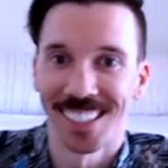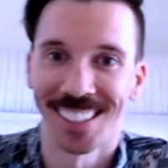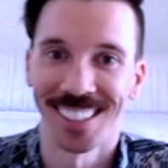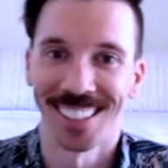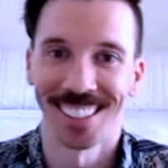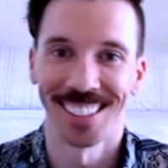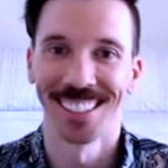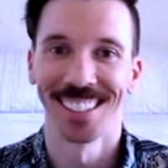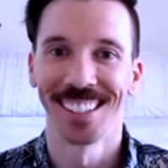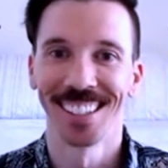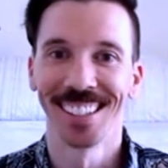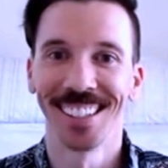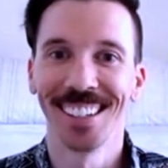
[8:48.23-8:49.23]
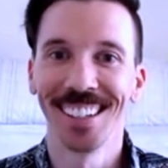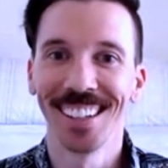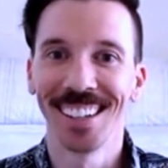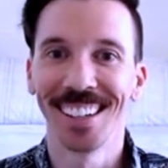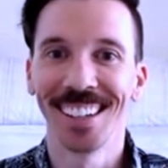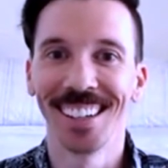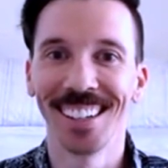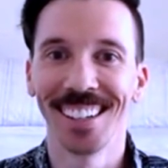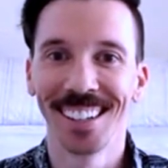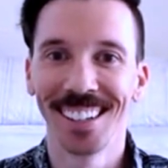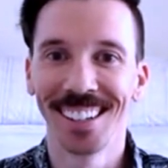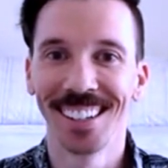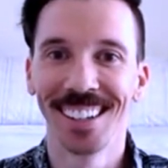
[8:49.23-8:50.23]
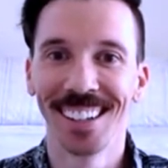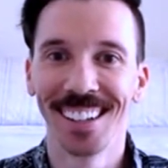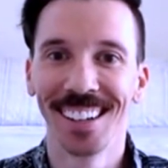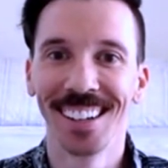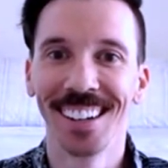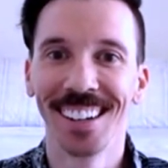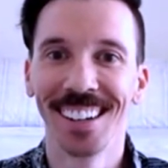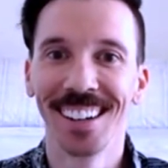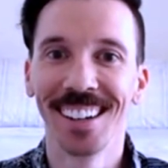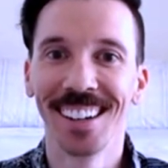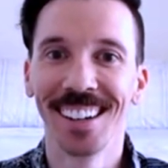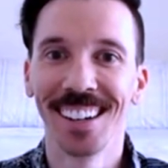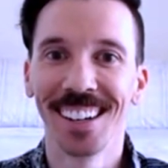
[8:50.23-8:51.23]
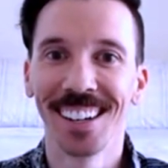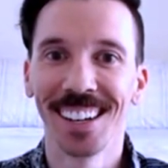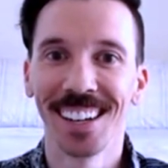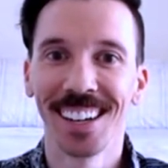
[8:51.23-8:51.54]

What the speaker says: The person shown says nothing.